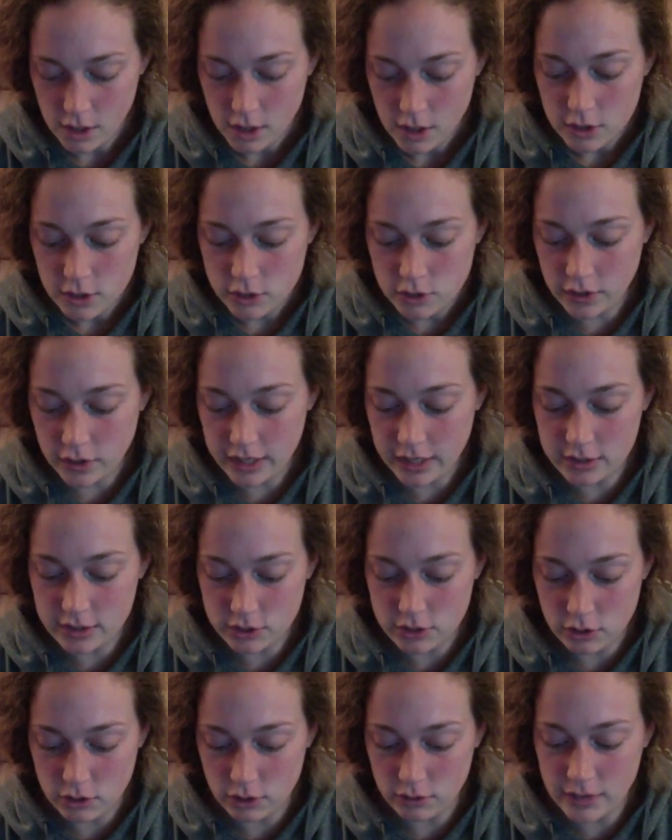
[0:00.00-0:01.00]
So the
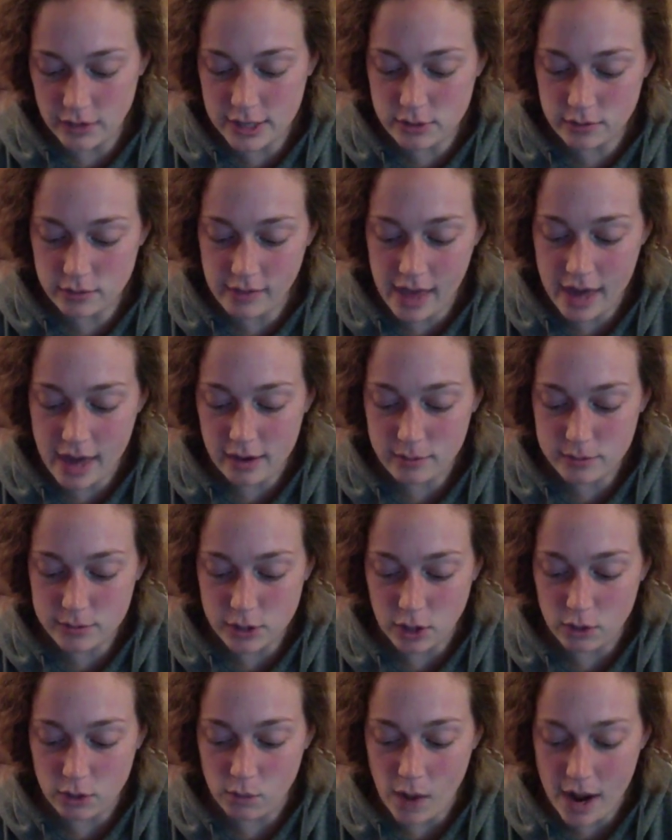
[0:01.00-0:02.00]
internal arrangement of the atoms
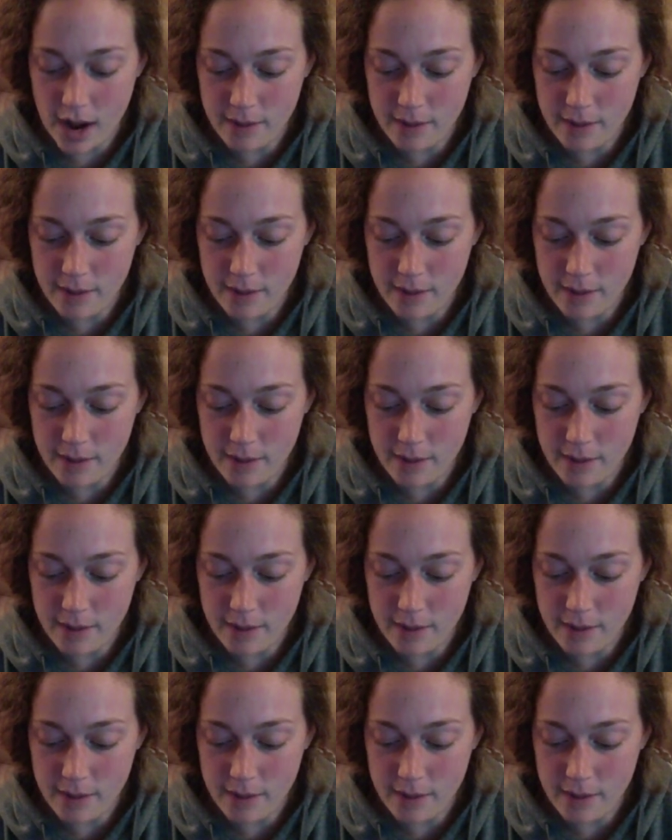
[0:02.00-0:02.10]
are why